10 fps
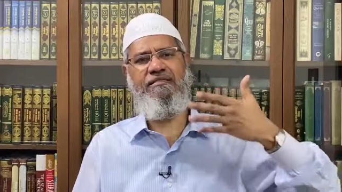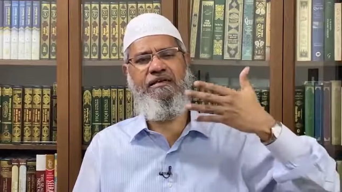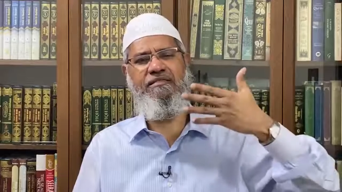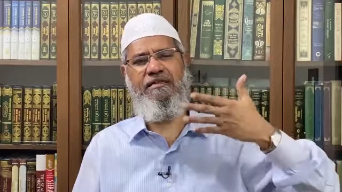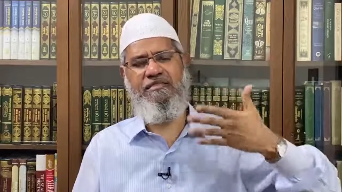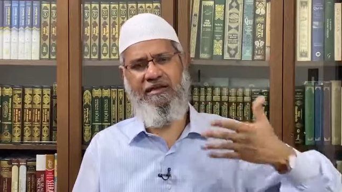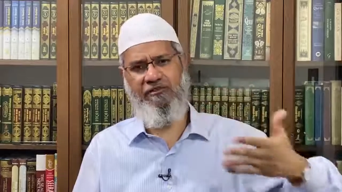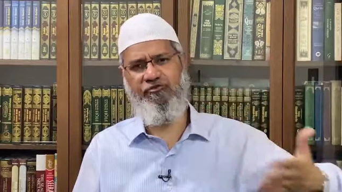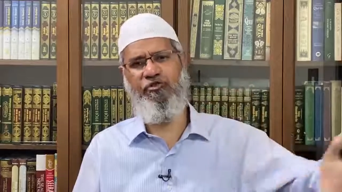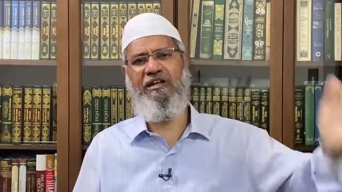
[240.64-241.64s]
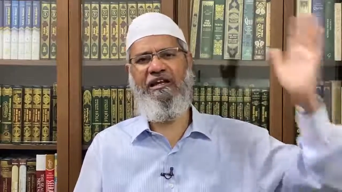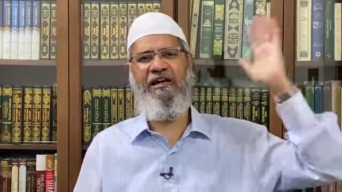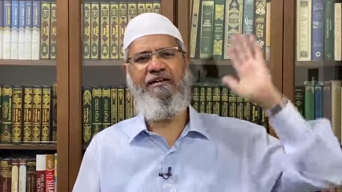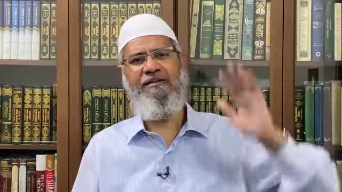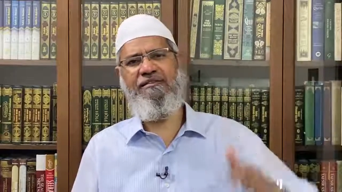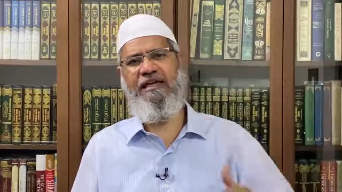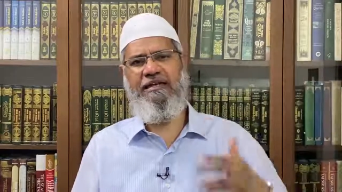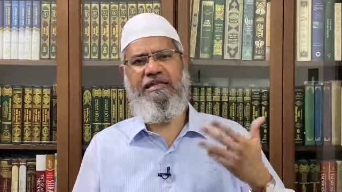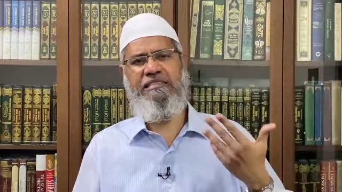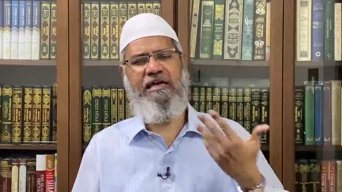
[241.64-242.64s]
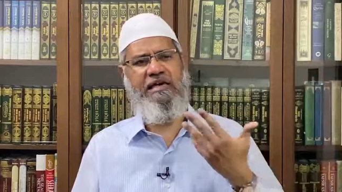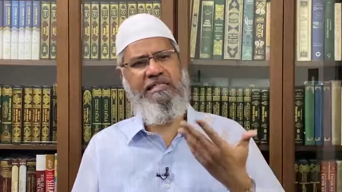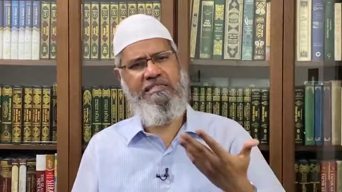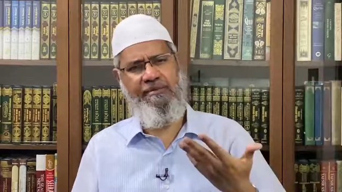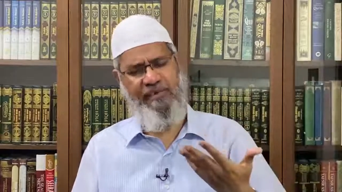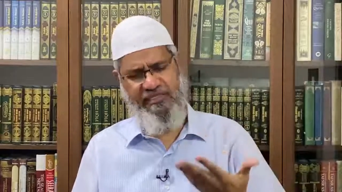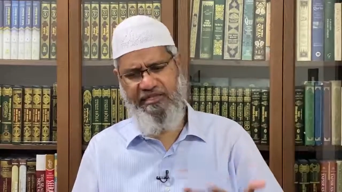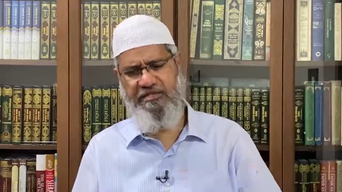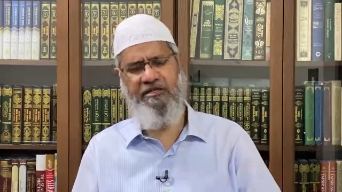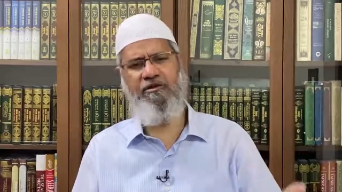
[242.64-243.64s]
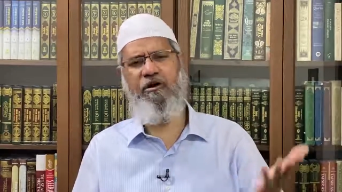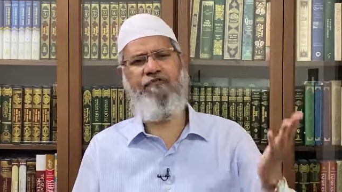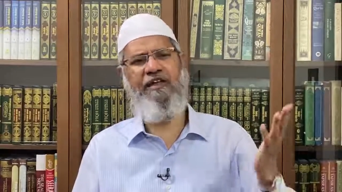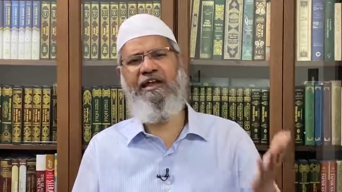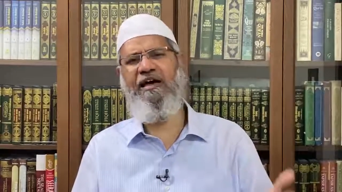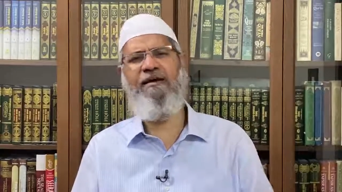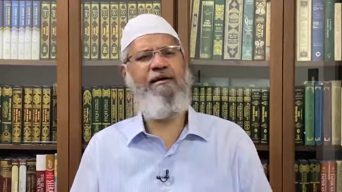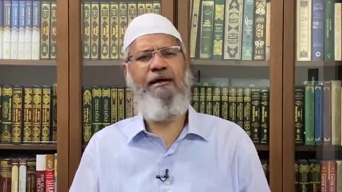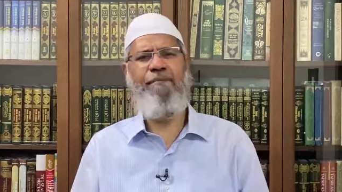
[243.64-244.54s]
it says Isa Rasulullah, that Isa is the messenger of Allah.